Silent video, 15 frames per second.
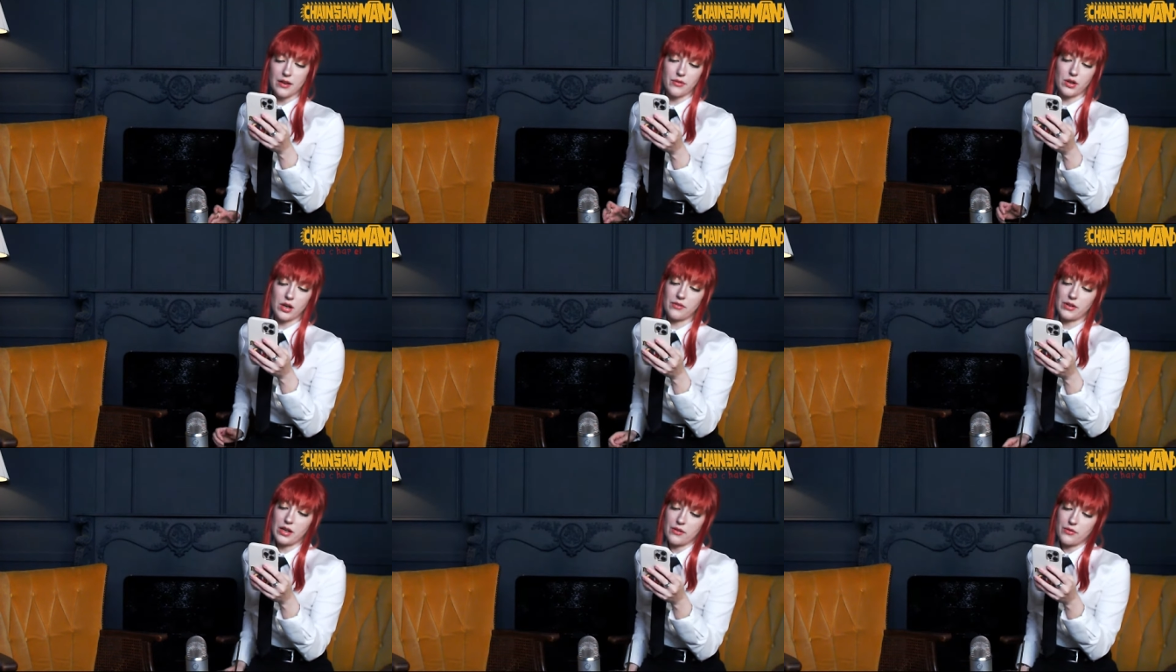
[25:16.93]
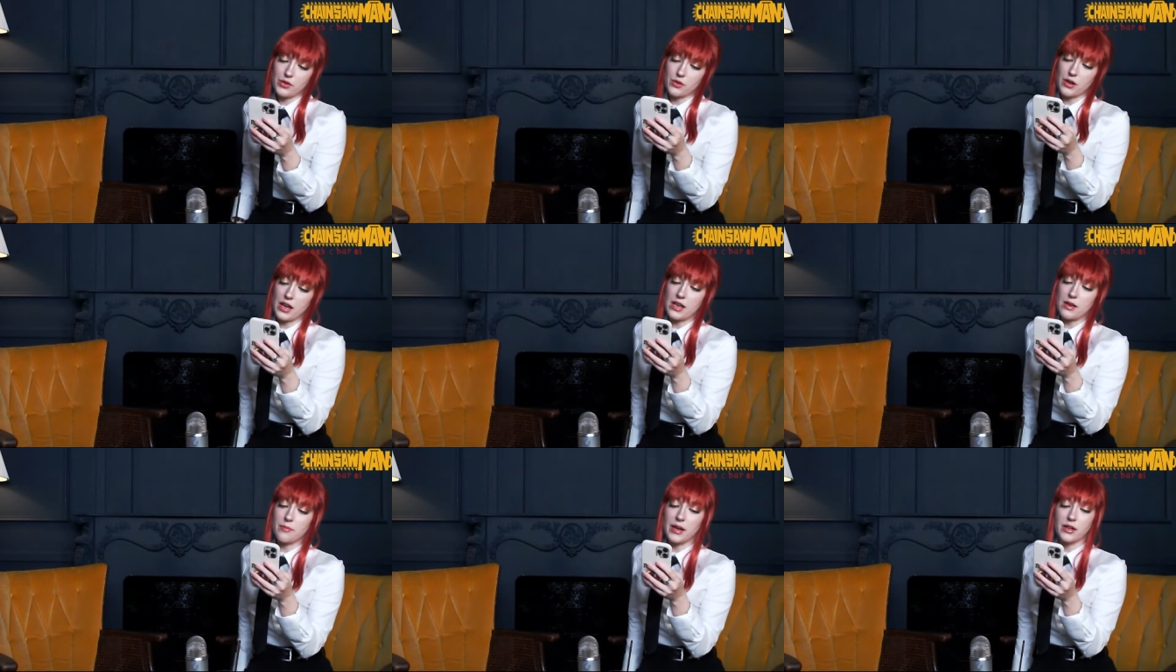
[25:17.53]
Never have I ever
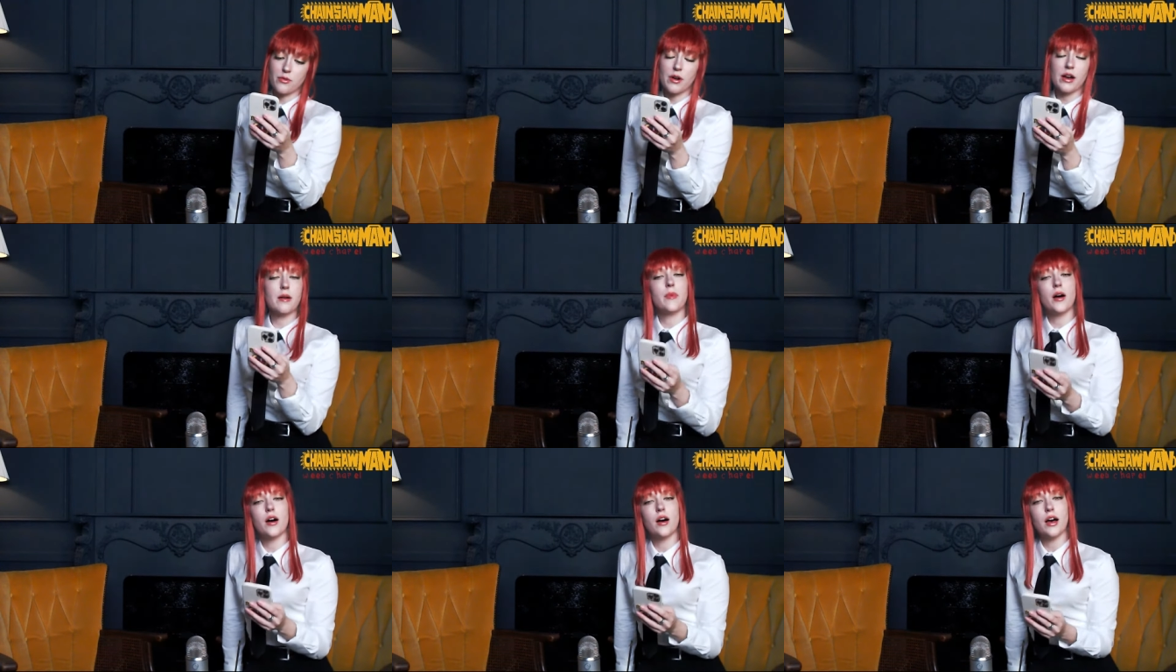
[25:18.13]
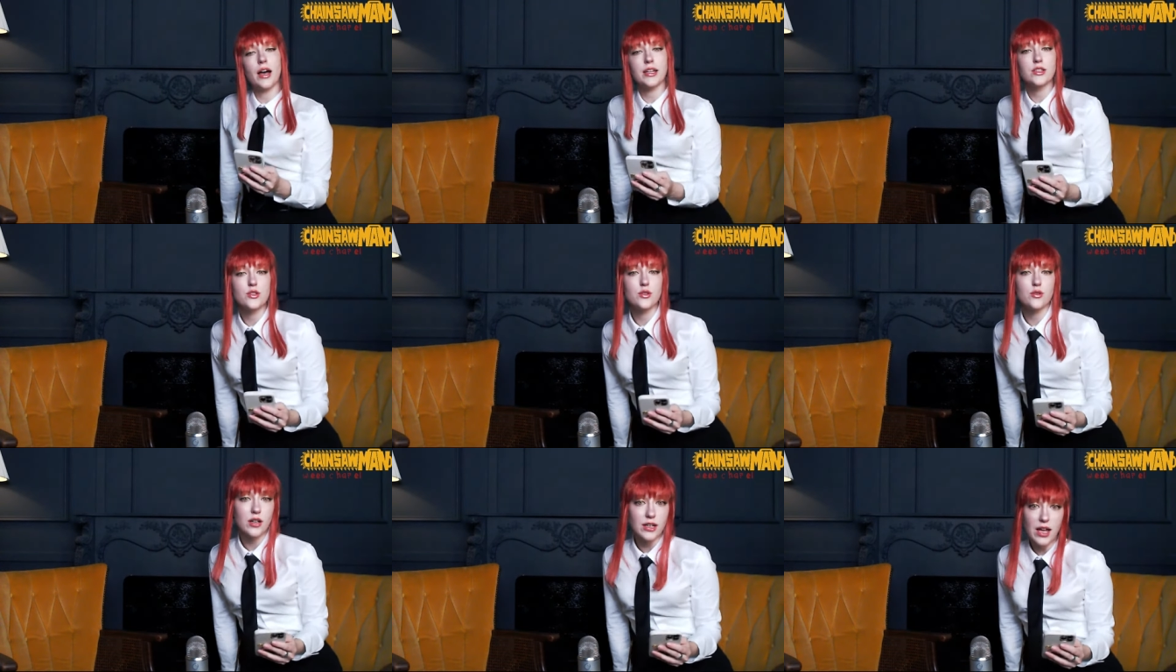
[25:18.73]
ate my grandma. I
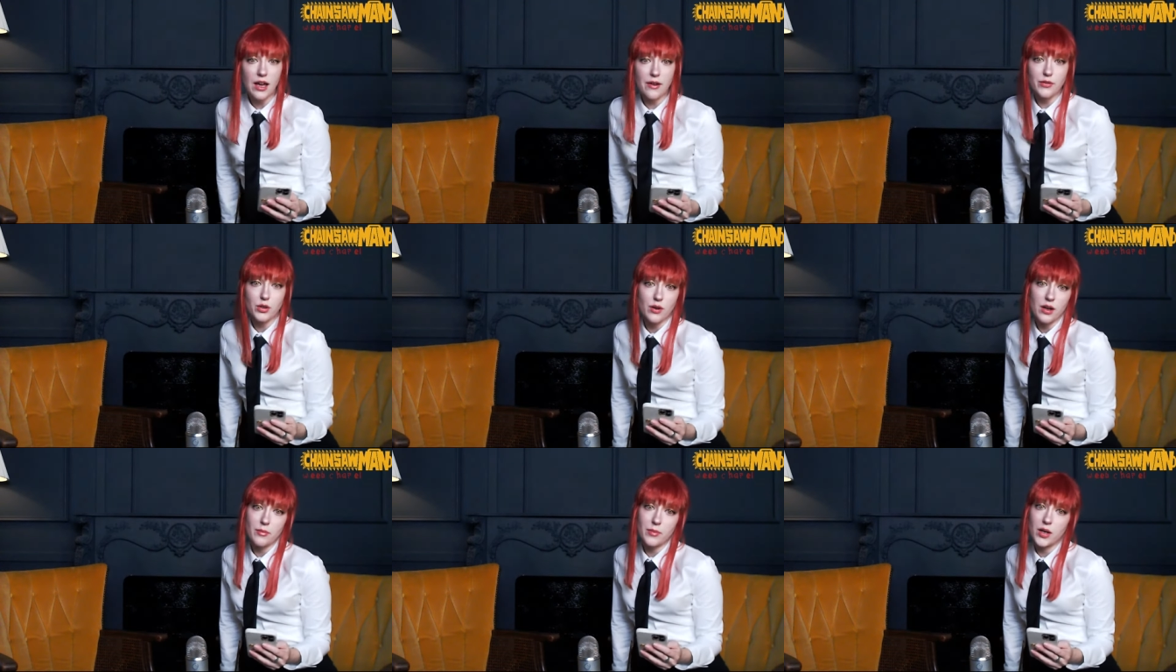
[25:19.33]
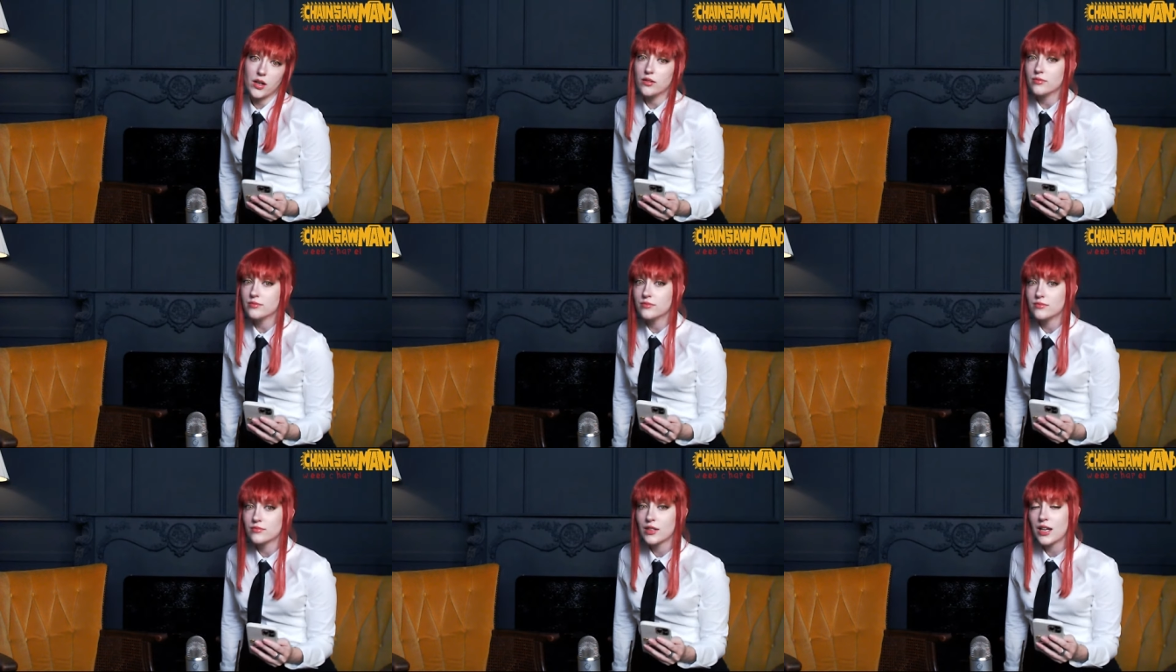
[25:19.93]
do not have a grandma,
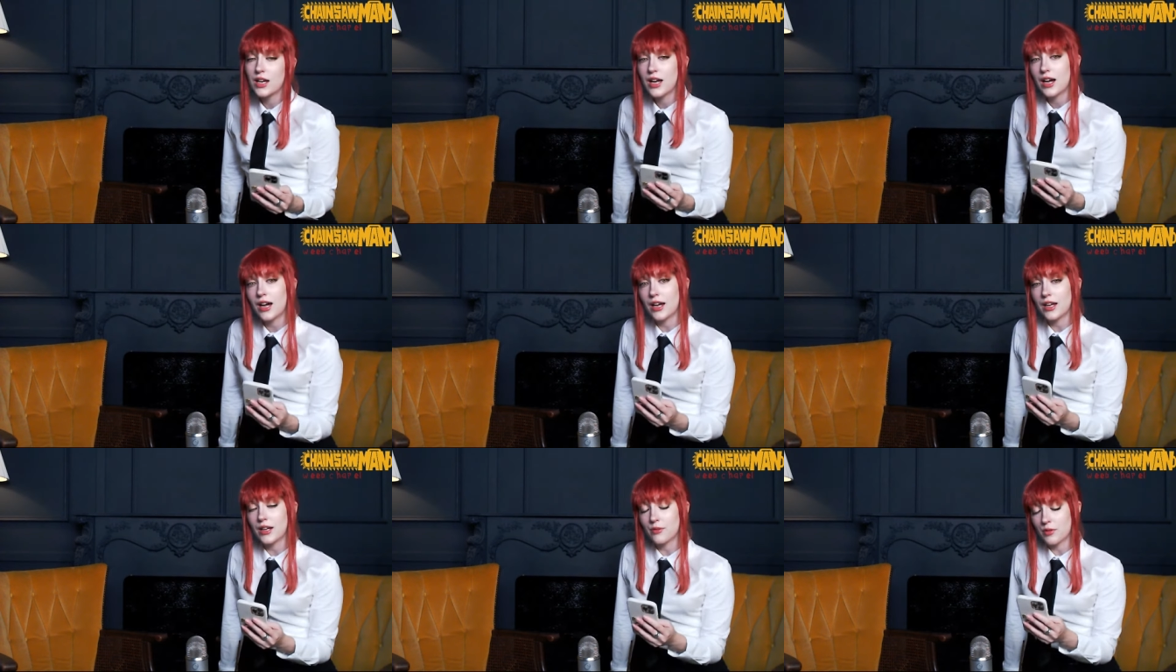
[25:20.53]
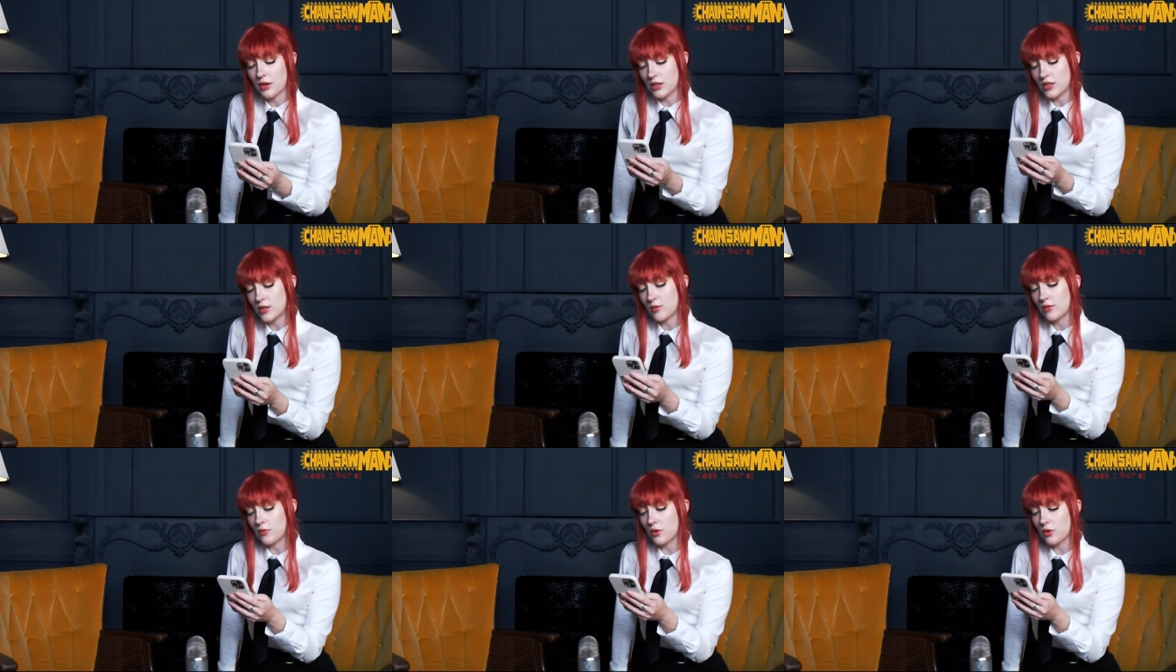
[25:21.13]
I regret to
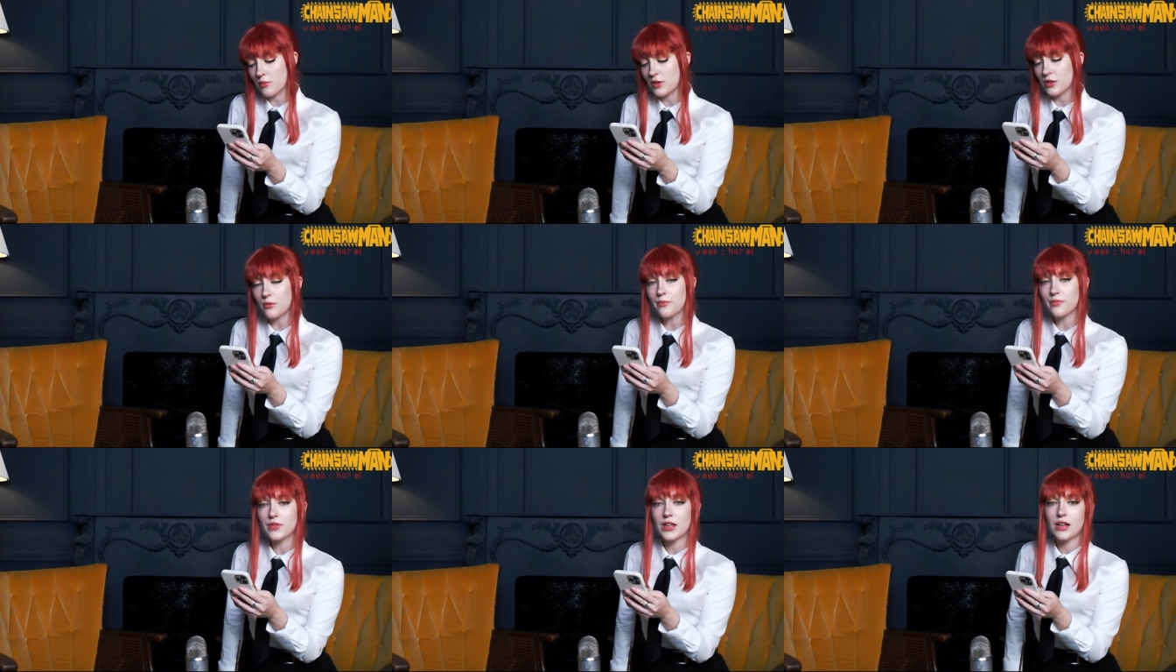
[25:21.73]
inform you.